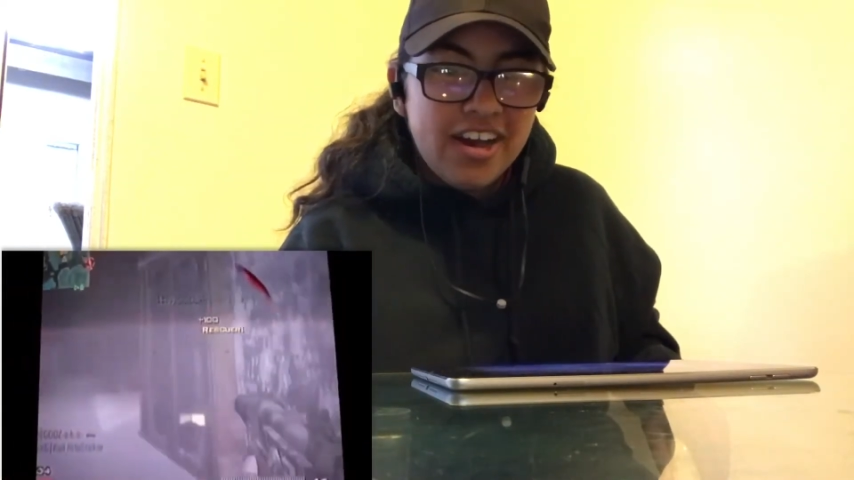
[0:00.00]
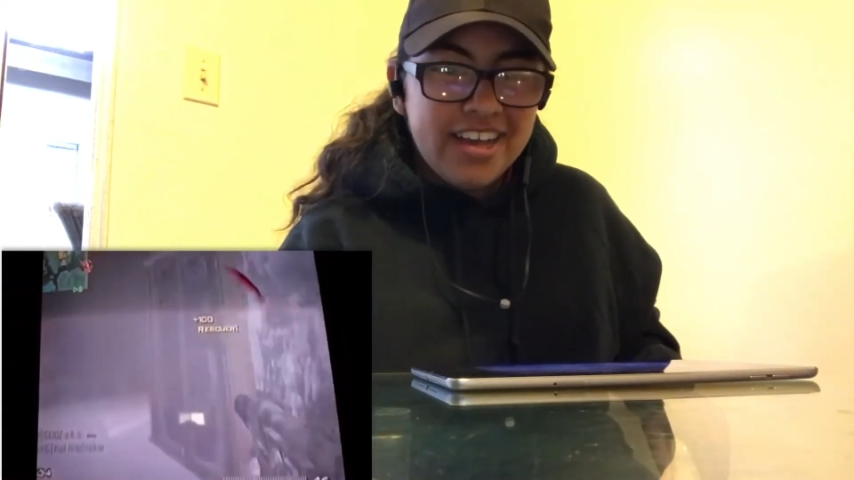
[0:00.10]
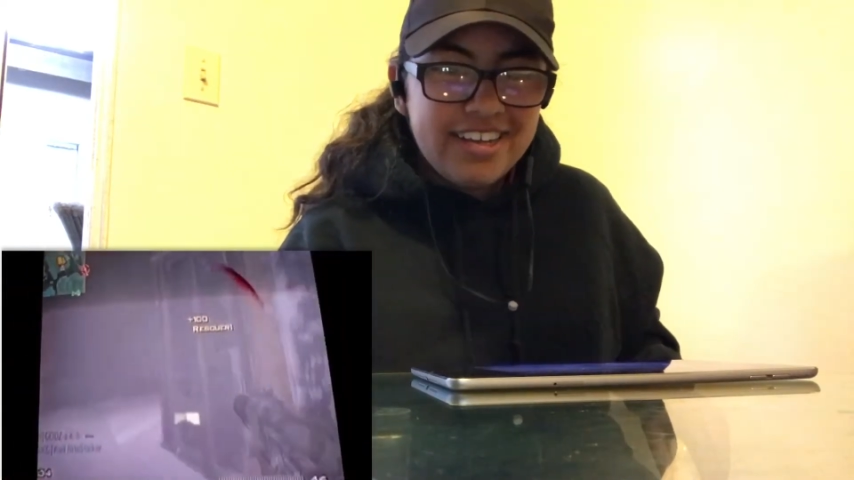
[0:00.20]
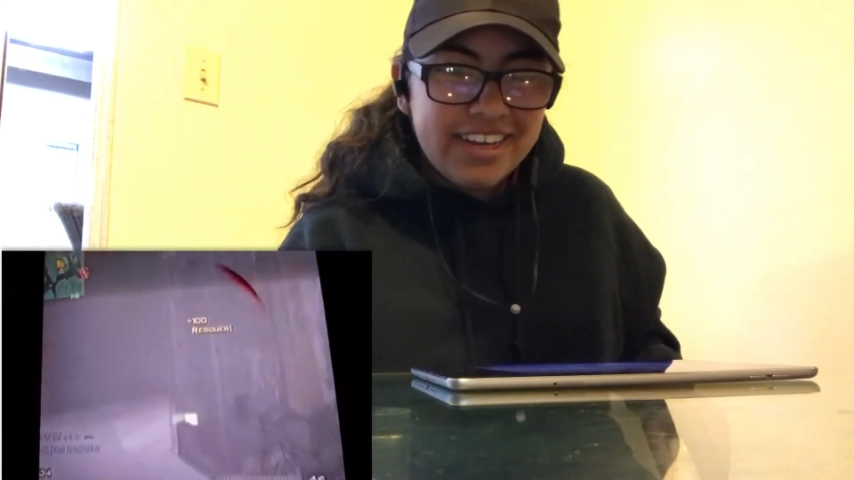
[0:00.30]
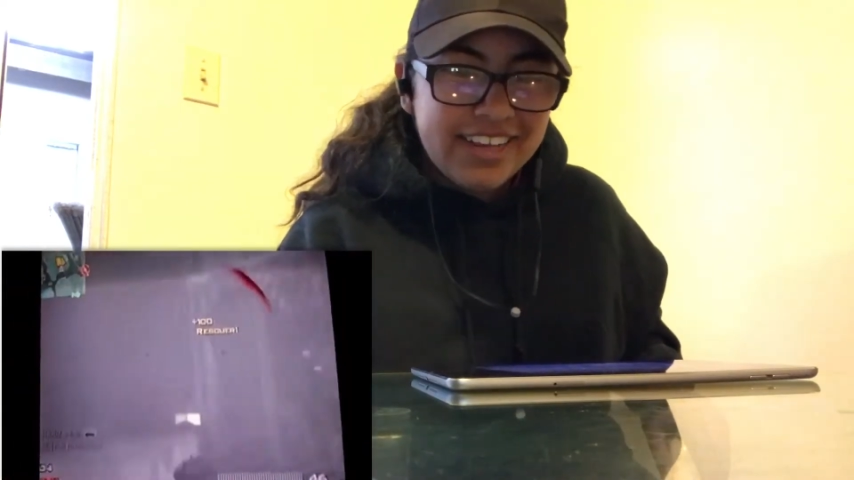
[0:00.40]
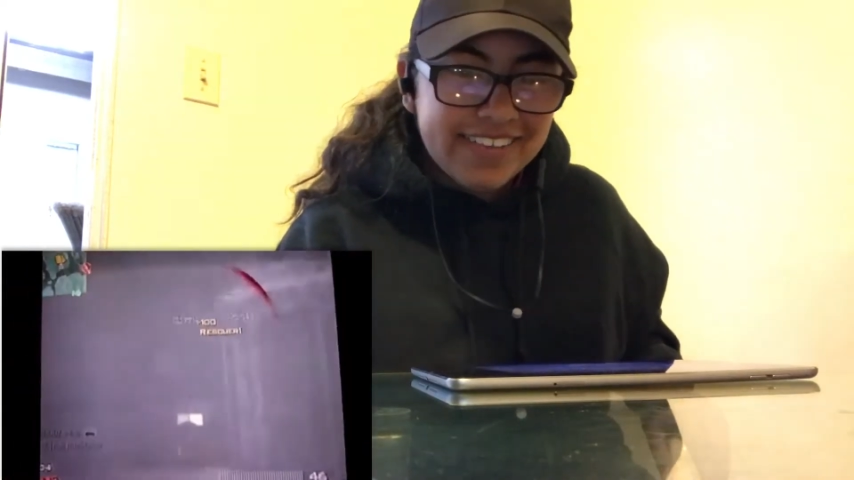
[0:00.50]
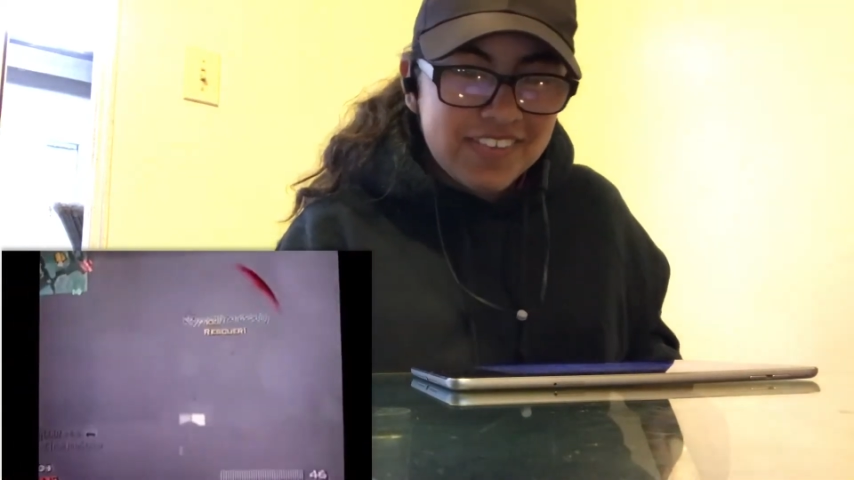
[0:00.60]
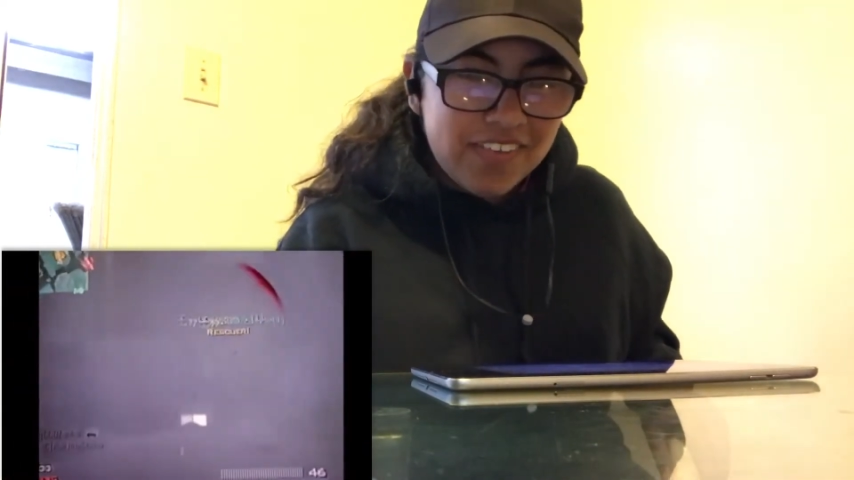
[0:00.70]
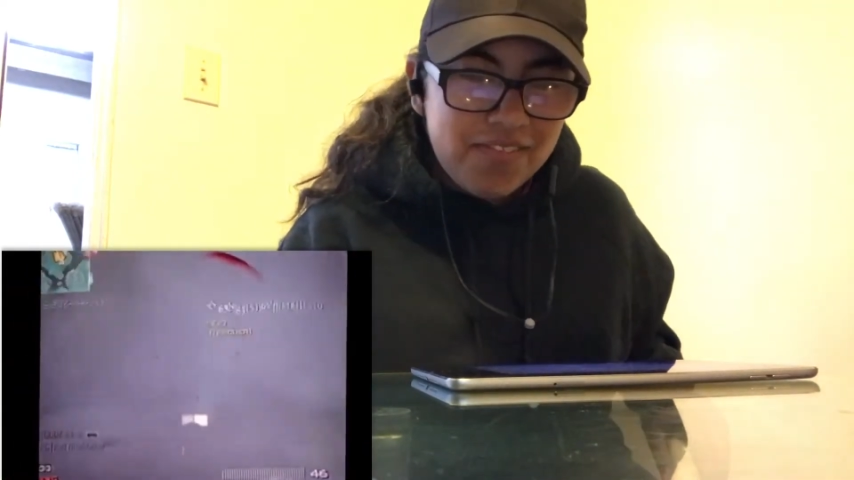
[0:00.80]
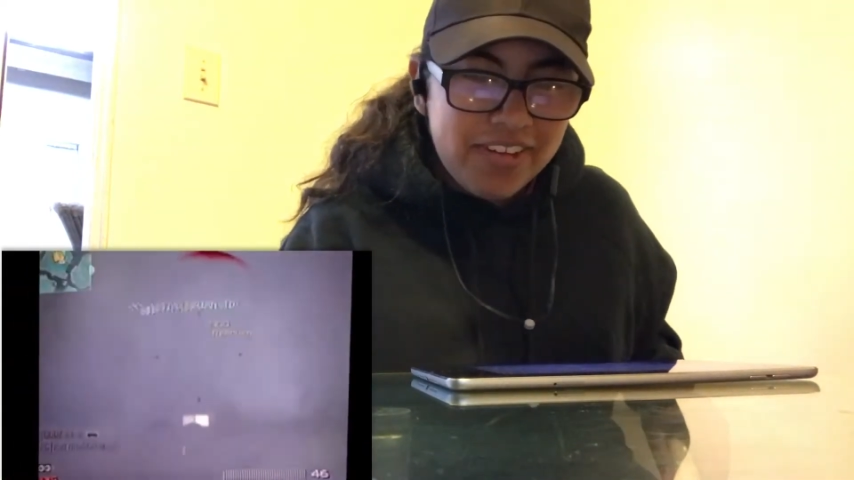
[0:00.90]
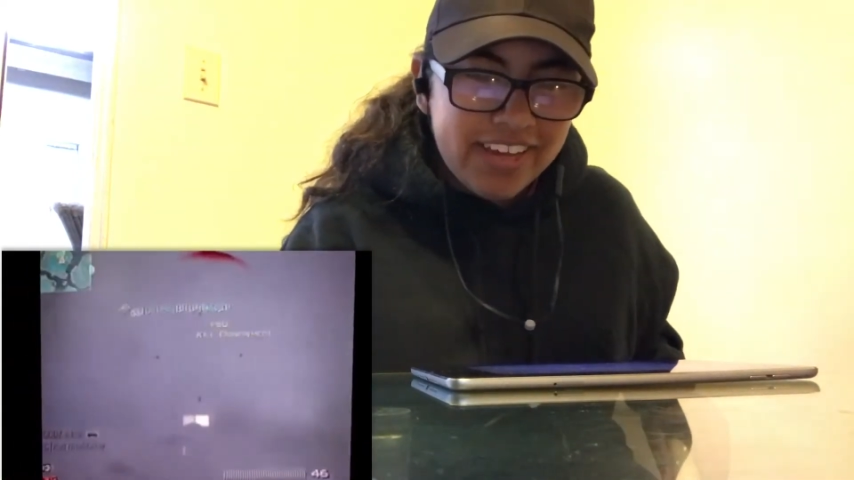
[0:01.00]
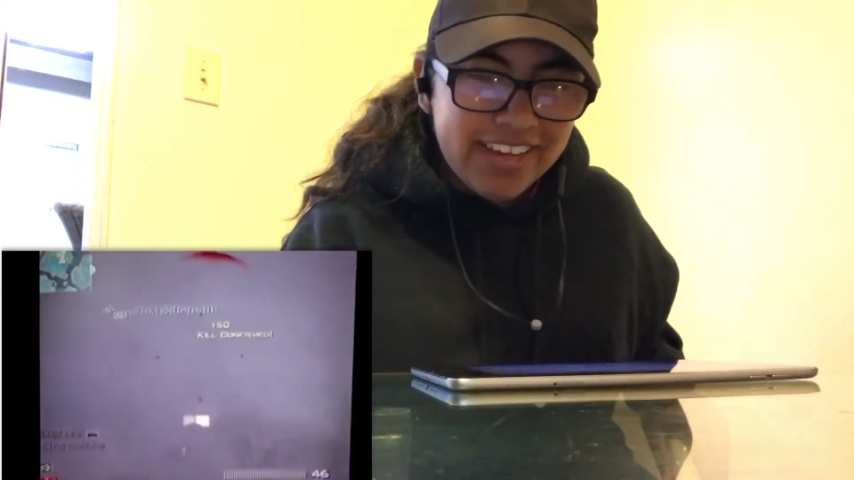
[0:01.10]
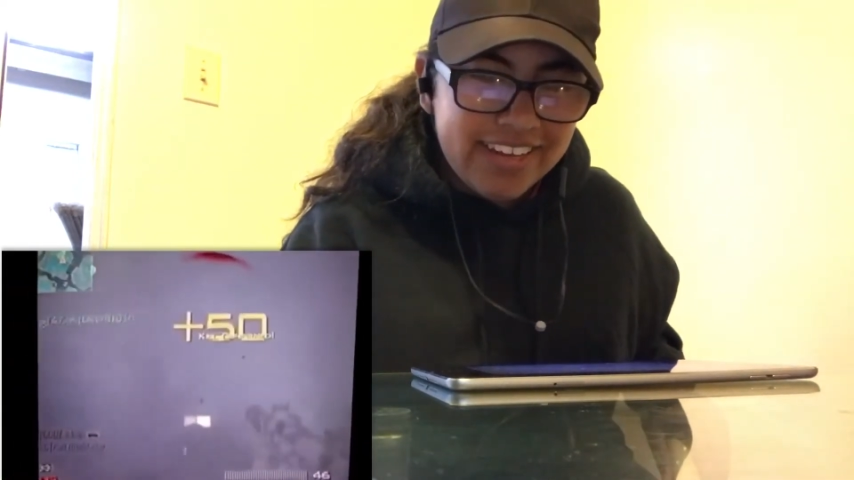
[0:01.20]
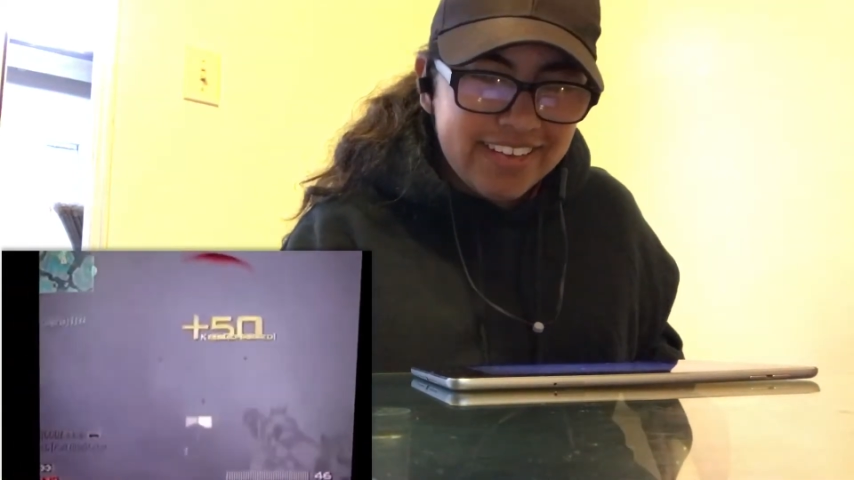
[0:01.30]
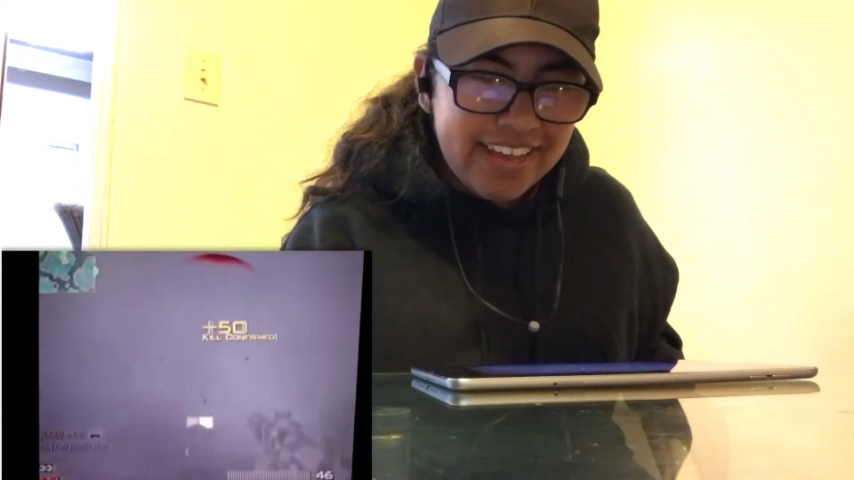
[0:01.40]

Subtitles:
I did get someone!